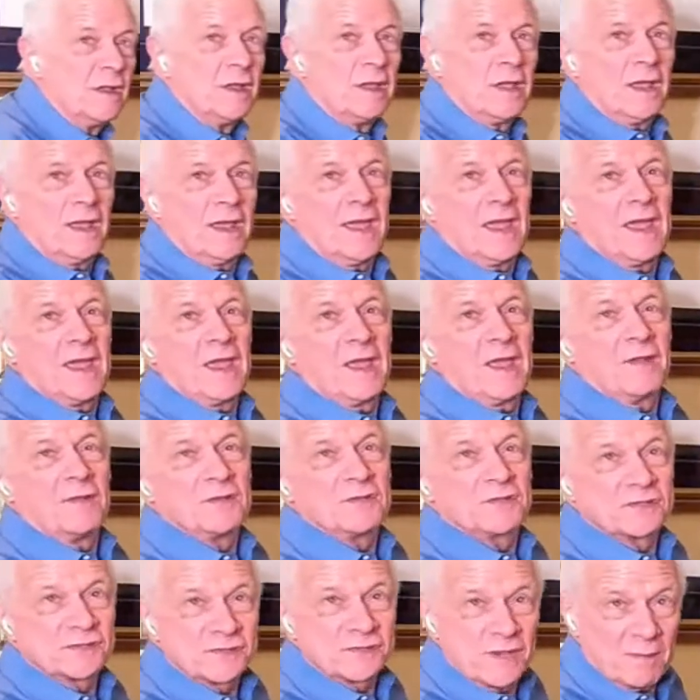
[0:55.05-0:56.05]
and
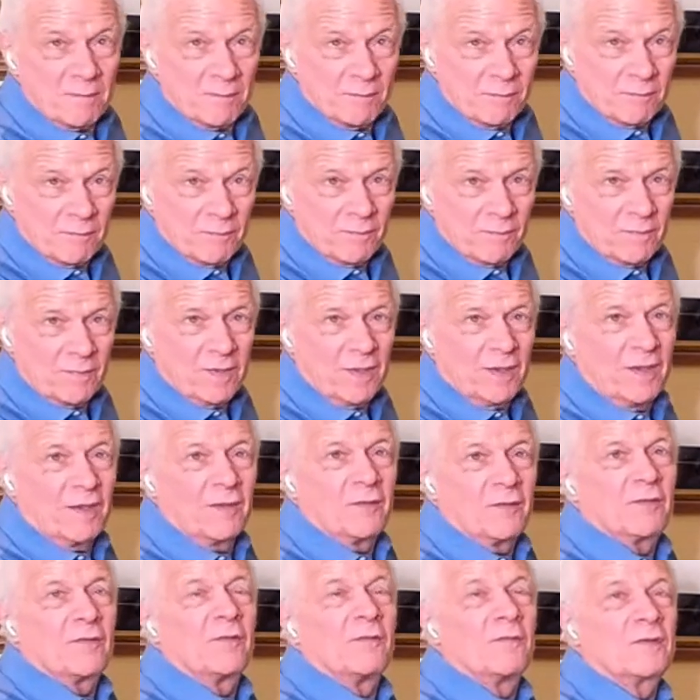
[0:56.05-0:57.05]
some
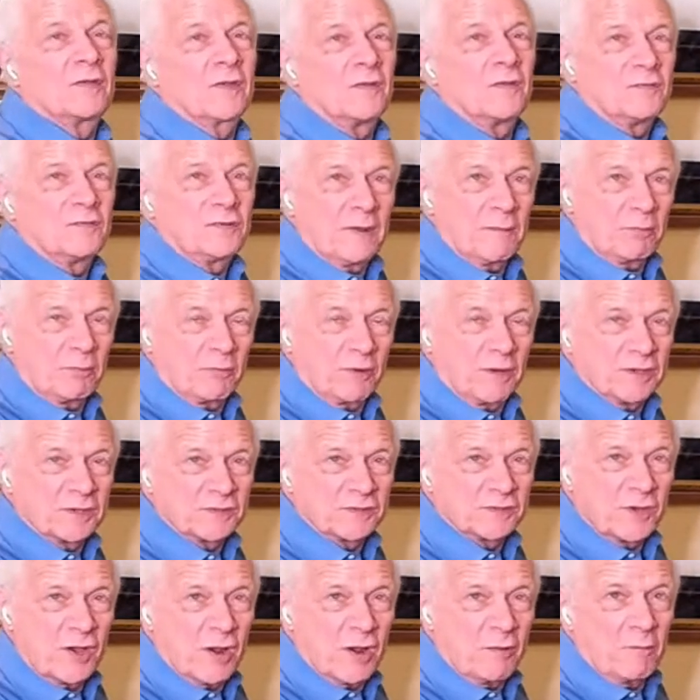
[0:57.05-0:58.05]
contemporary
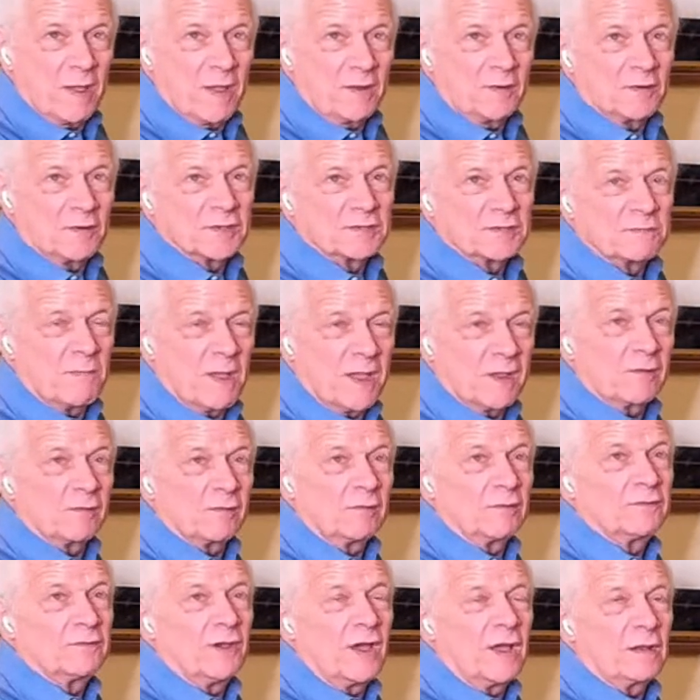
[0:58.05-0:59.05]
songwriters,
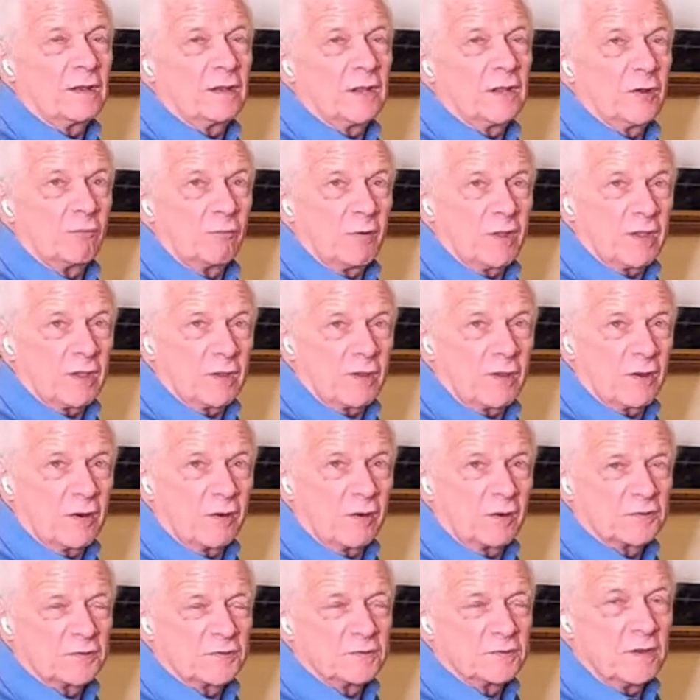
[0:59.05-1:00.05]
Michael Donnelly, Rick
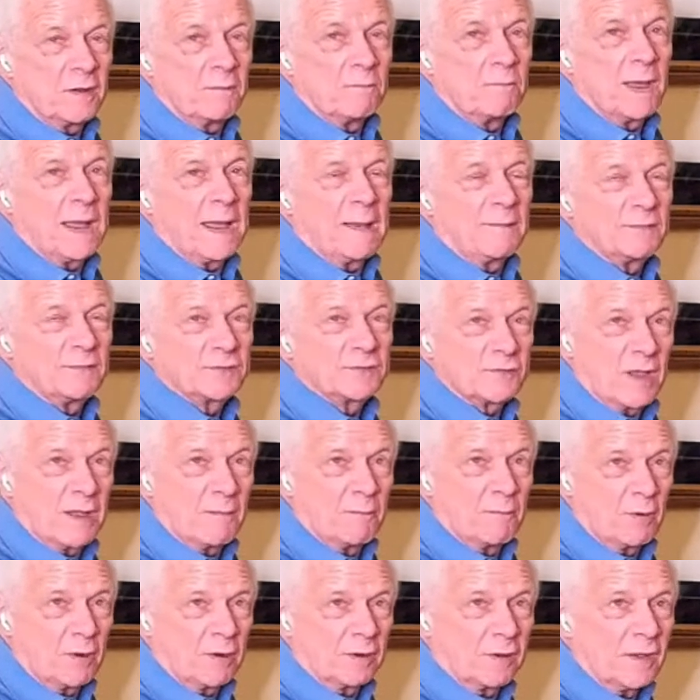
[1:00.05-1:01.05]
Carlson, and Bob
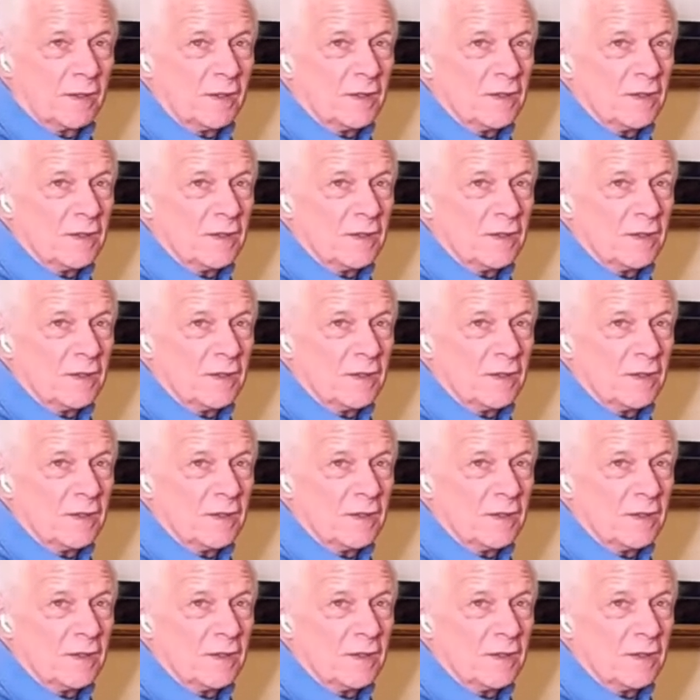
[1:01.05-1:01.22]
Stromberg.